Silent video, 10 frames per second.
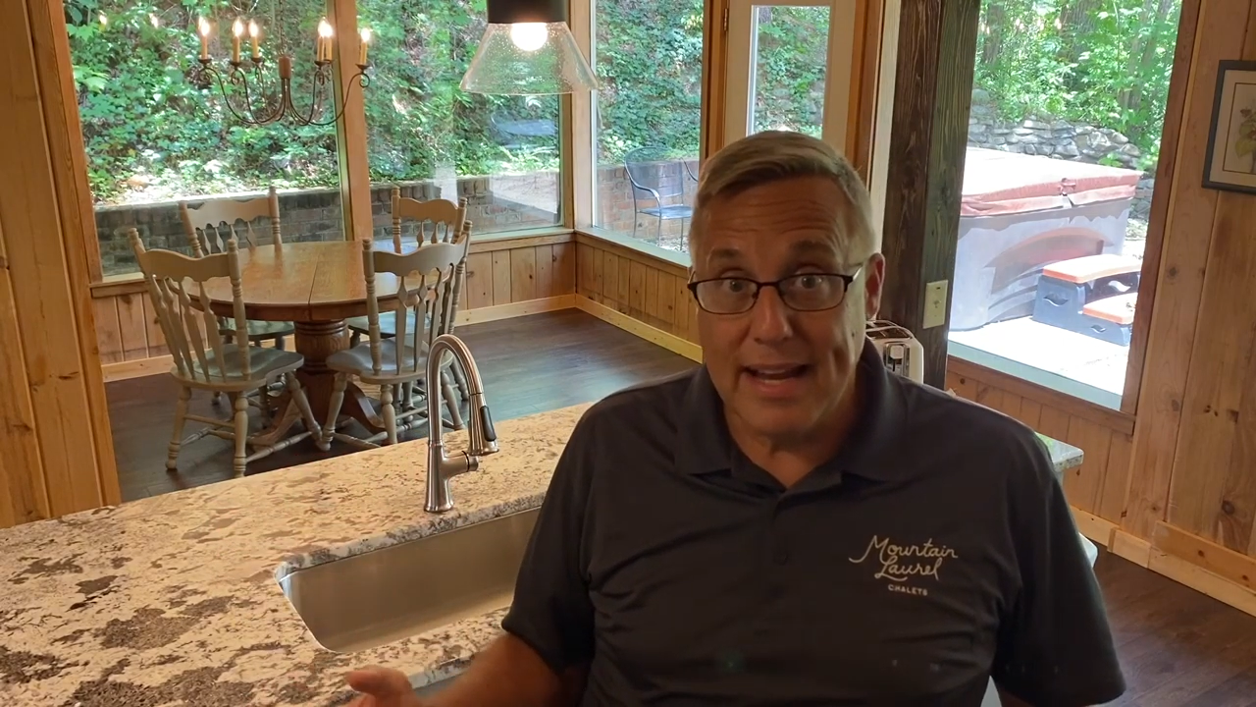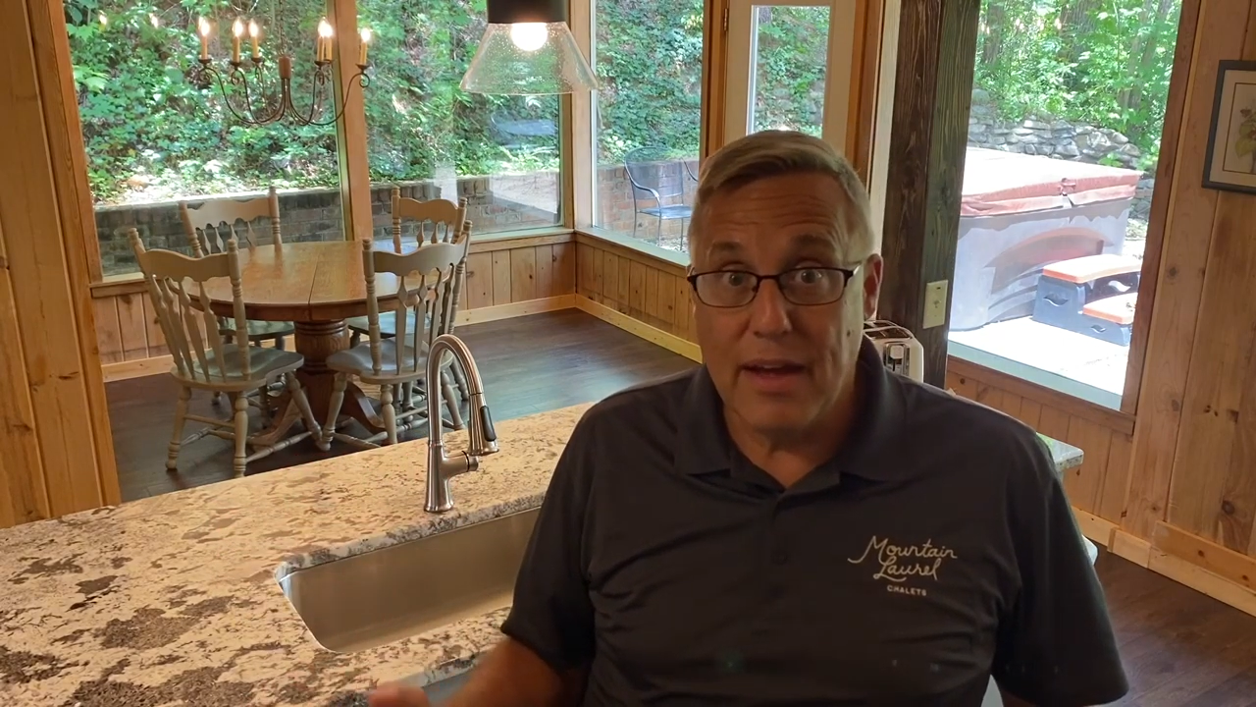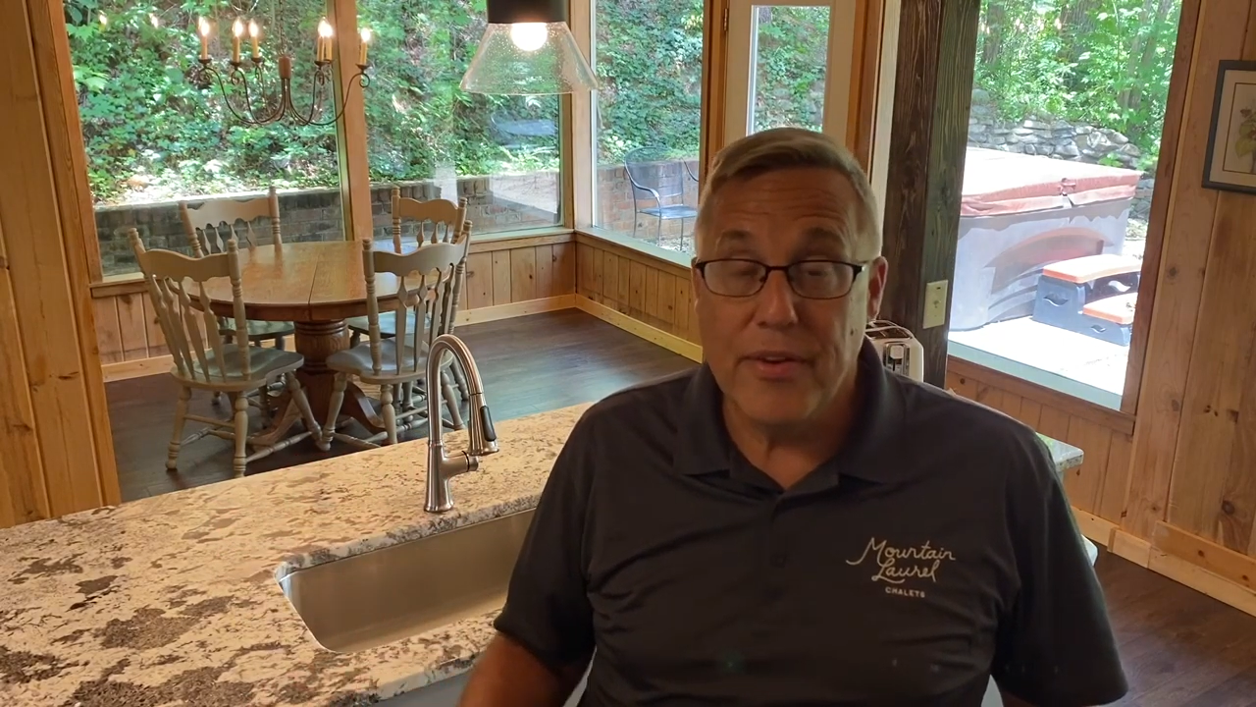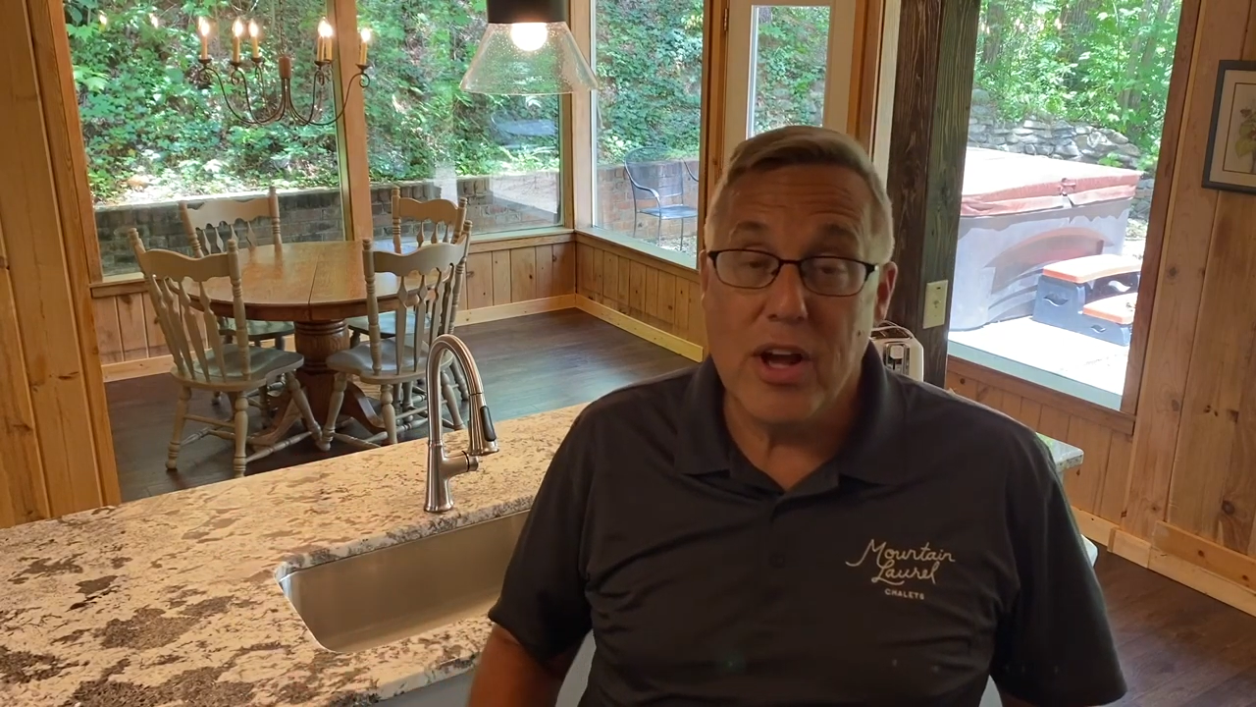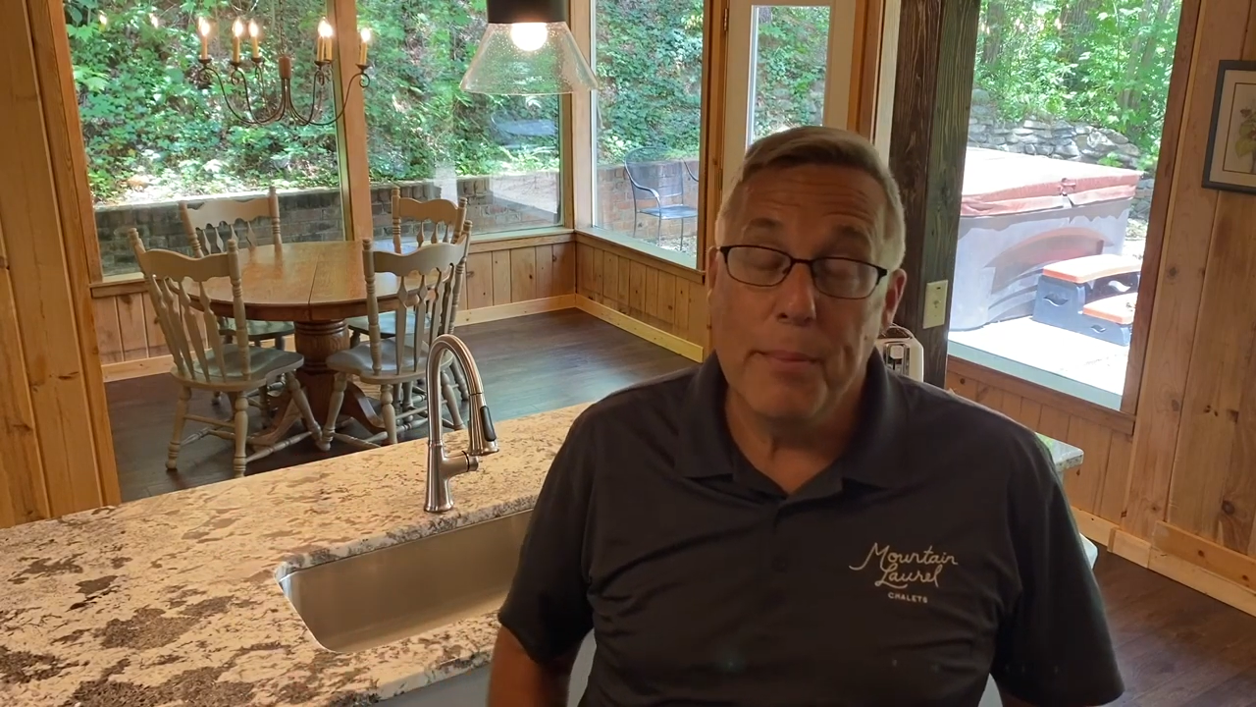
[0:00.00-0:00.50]

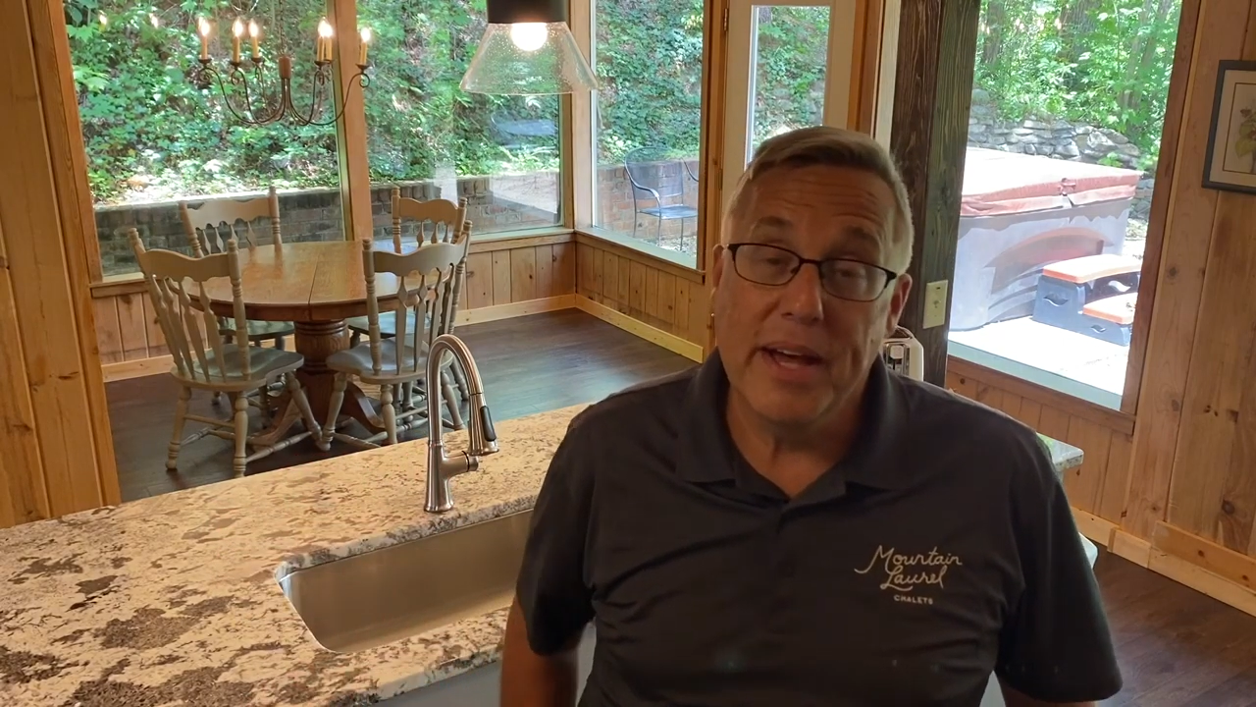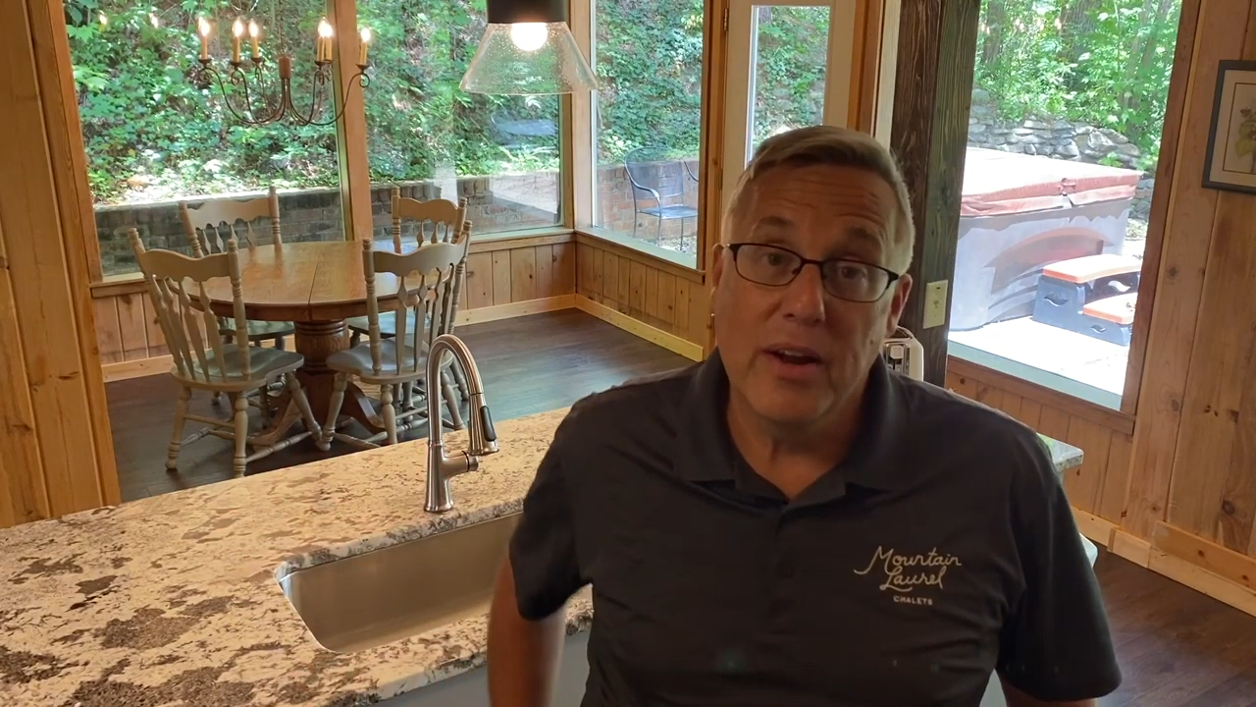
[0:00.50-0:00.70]
now they're coming